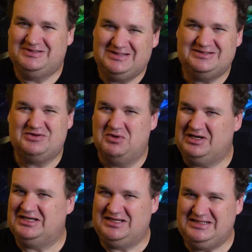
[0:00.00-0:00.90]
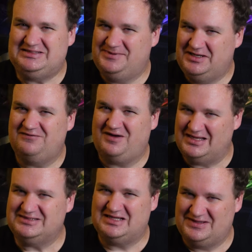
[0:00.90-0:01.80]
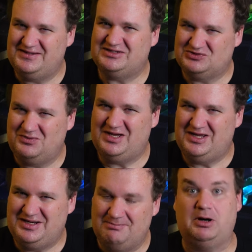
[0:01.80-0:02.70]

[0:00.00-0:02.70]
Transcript: doesn't really need to be advised on this one,